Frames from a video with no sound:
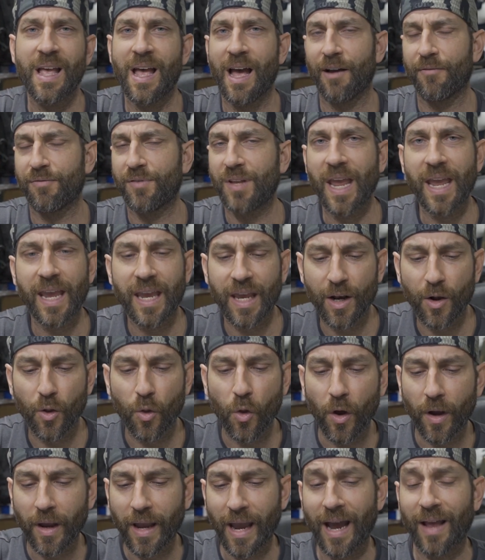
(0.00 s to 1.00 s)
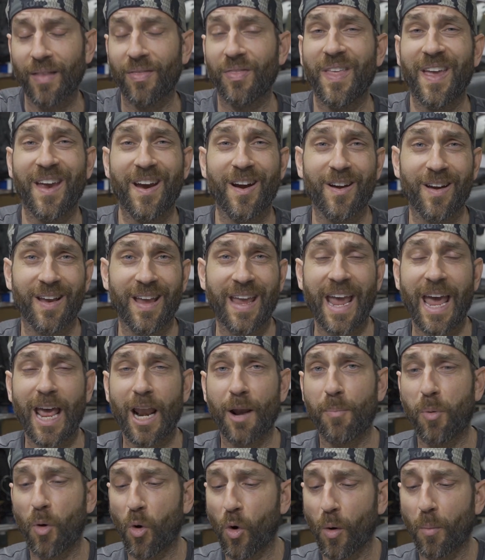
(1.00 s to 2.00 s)
I've taken a look at their
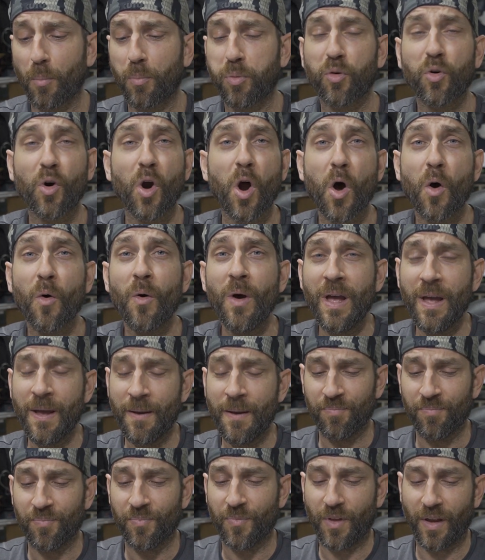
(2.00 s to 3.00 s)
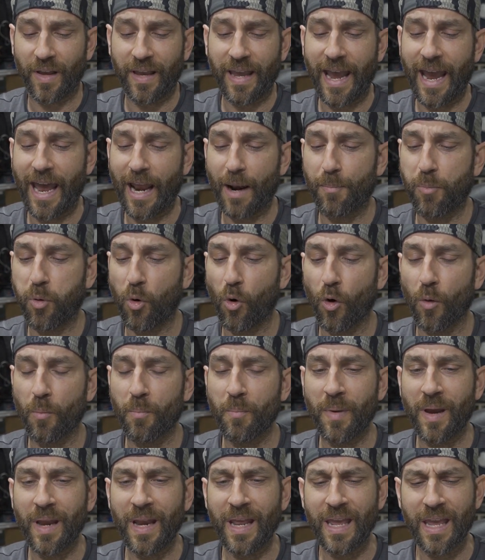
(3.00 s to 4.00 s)
Catapult Pro, the Catapult
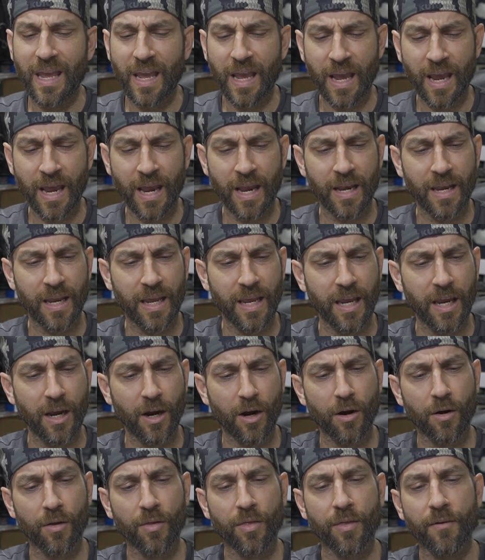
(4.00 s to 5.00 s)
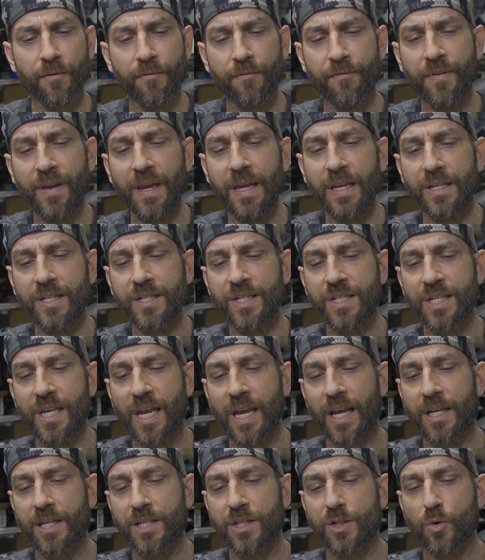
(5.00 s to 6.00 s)
Mini, and here the
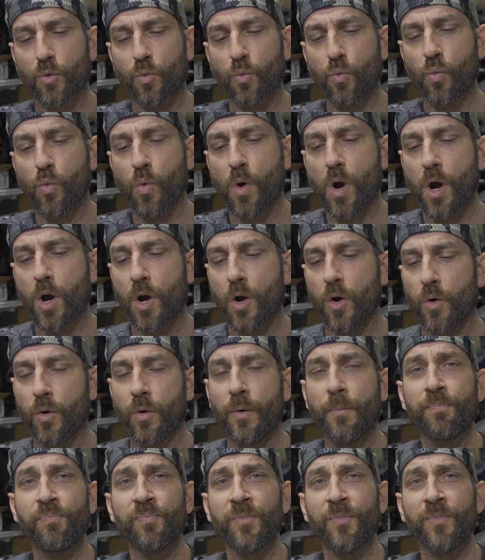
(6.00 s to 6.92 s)
V6, whoa.